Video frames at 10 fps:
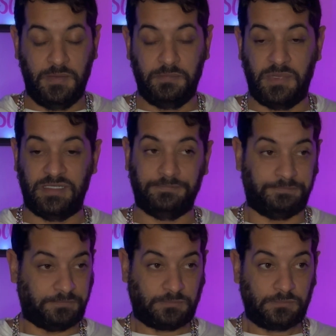but
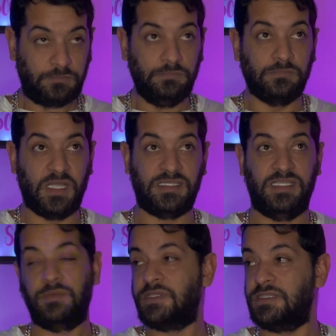like I
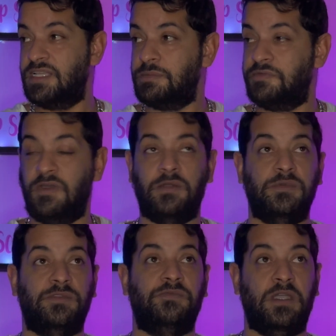said, with the type of
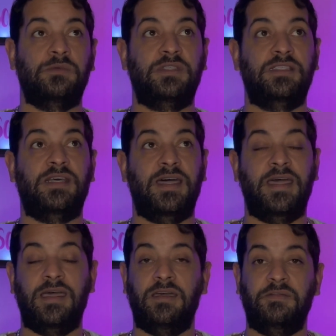fragrances that I
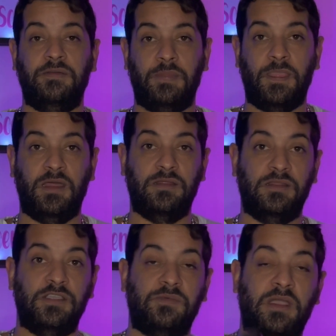have,
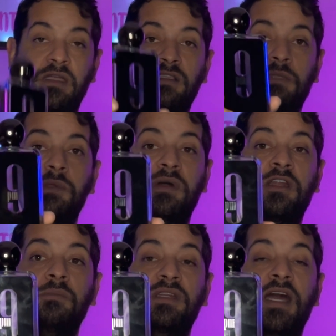this right here is gonna be my
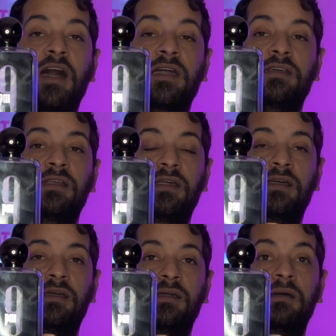number 9.
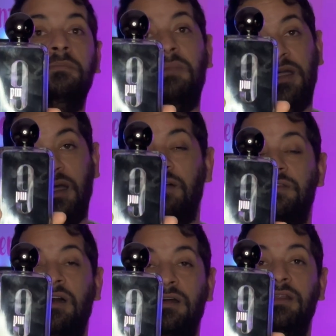By
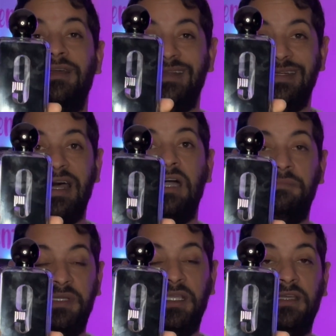Afnan, 9
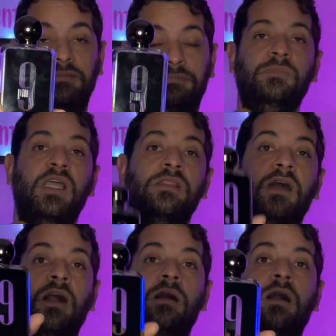p.m.
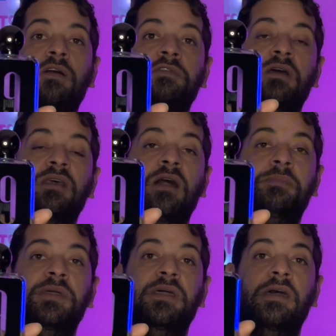Now, Afnan 9
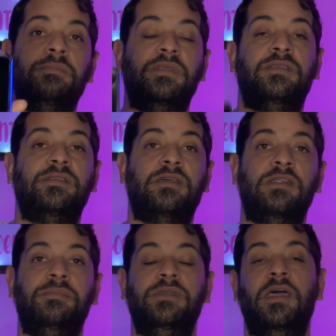p.m., this is going
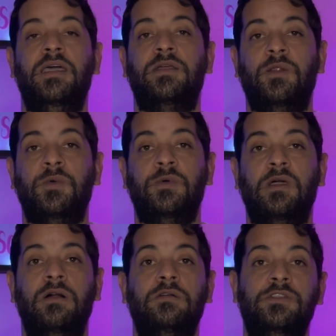to be a clone
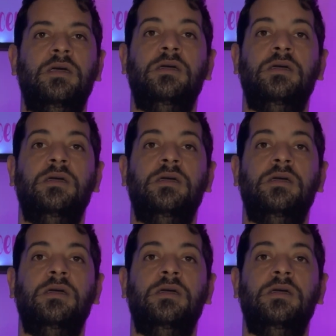of